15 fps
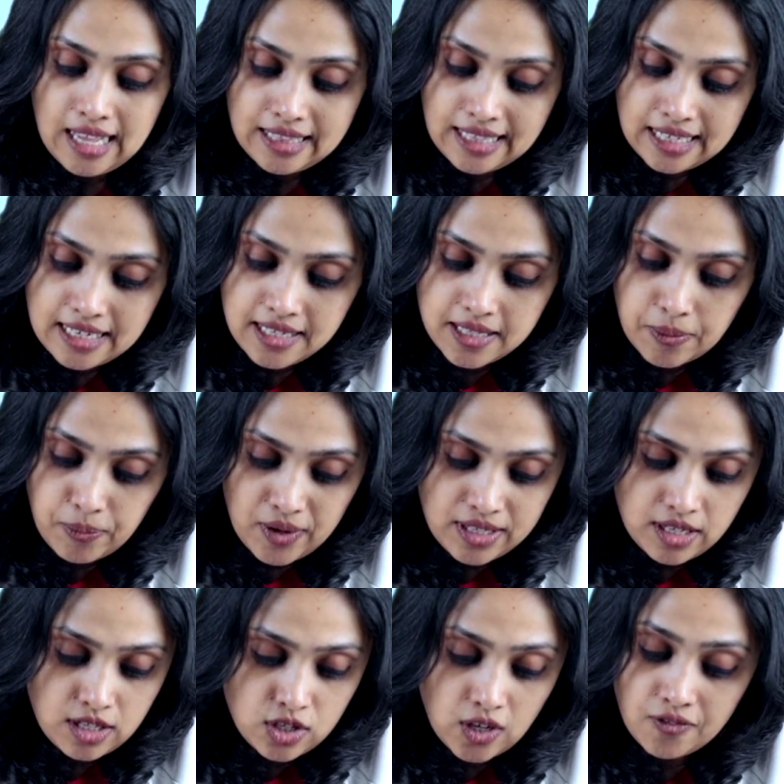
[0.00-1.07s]
That is, the
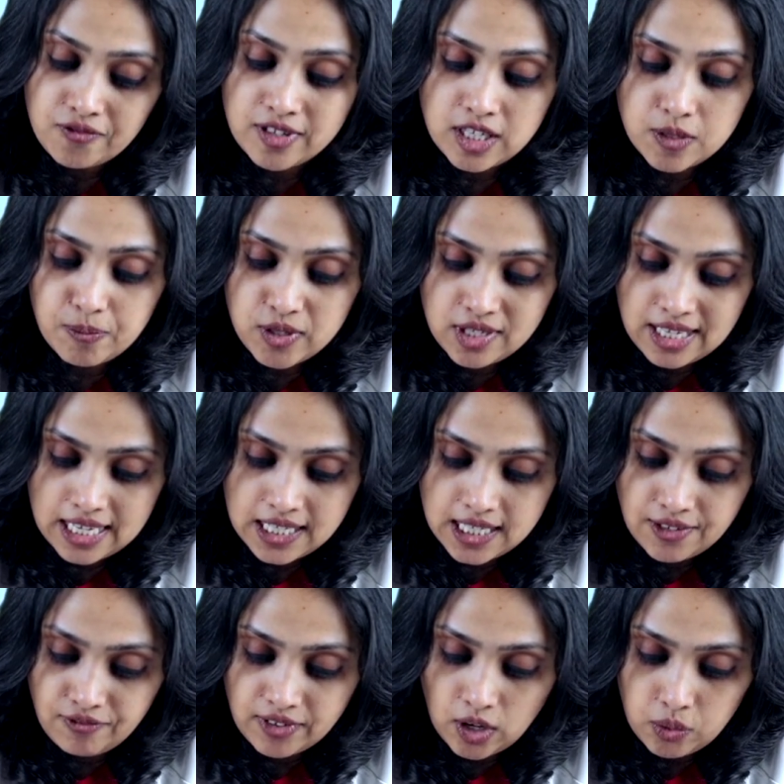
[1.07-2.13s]
presence of this
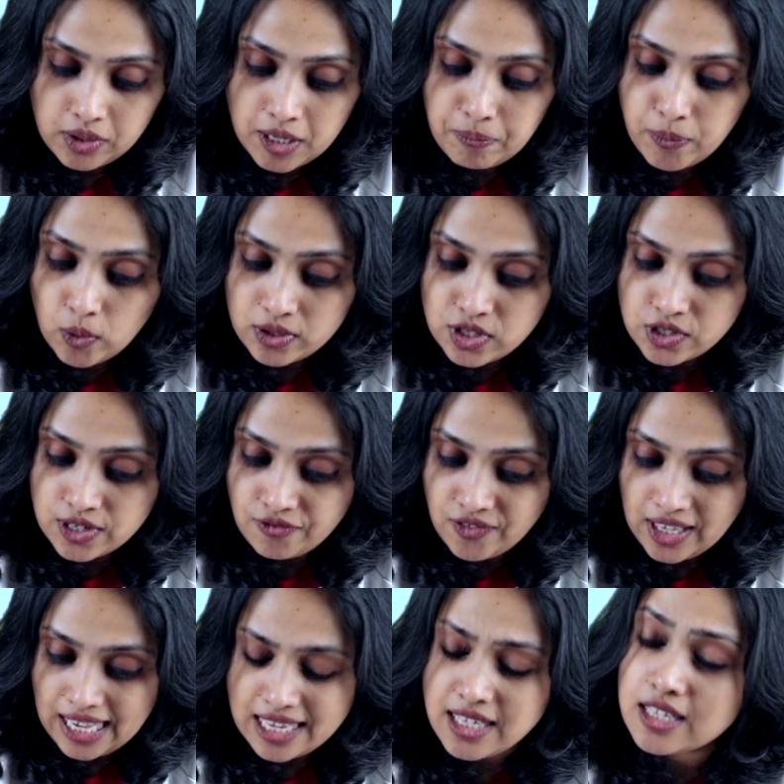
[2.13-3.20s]
possessive noun
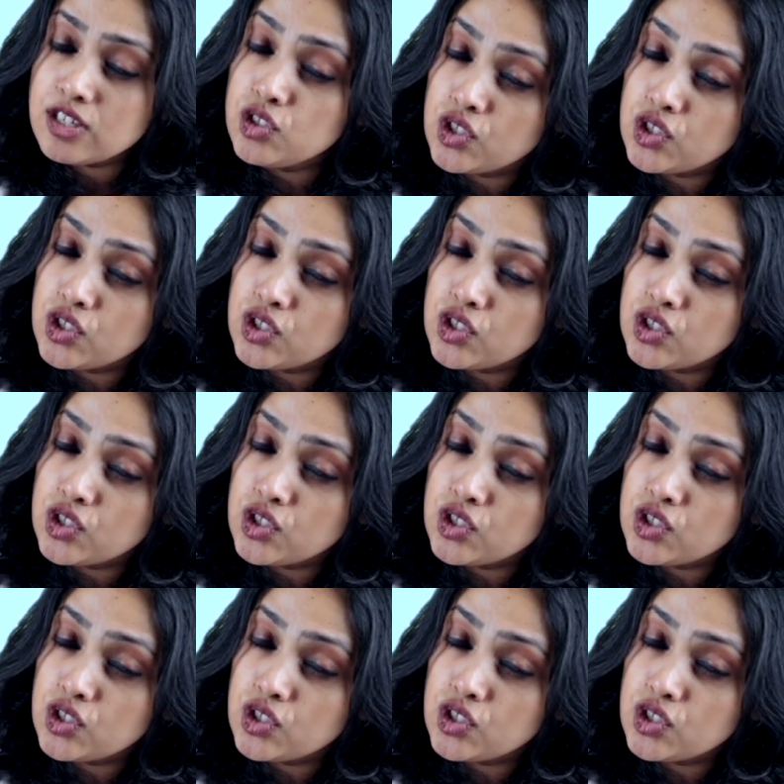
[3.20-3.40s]
apostrophe S